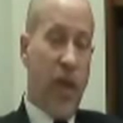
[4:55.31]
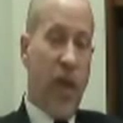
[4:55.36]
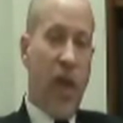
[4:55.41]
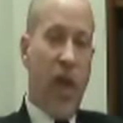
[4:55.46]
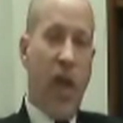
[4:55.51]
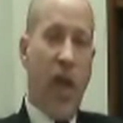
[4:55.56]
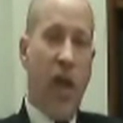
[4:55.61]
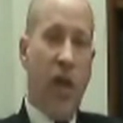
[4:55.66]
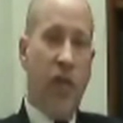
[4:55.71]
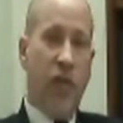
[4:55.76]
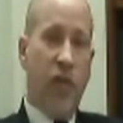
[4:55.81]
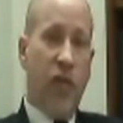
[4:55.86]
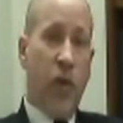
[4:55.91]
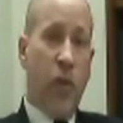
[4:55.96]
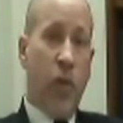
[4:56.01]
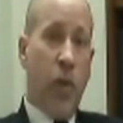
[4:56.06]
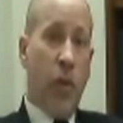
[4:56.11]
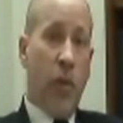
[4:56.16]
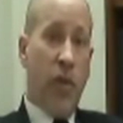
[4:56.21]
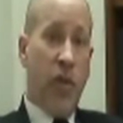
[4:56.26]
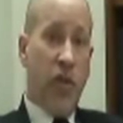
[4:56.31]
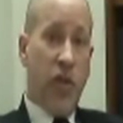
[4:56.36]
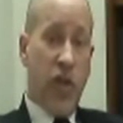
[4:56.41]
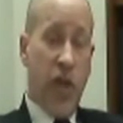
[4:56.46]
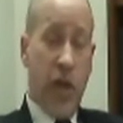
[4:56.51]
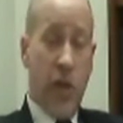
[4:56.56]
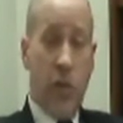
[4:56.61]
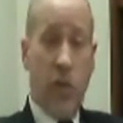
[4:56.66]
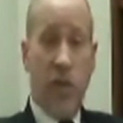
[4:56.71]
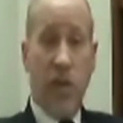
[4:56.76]
And so what we
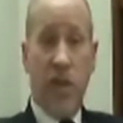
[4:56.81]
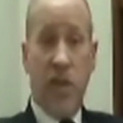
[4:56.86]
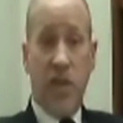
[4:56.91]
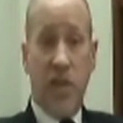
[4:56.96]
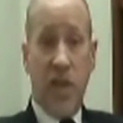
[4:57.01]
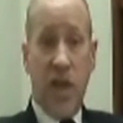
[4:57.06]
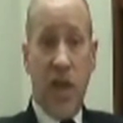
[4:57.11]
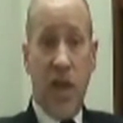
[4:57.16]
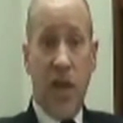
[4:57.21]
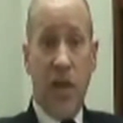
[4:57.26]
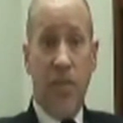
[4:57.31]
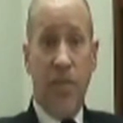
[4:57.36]
generally say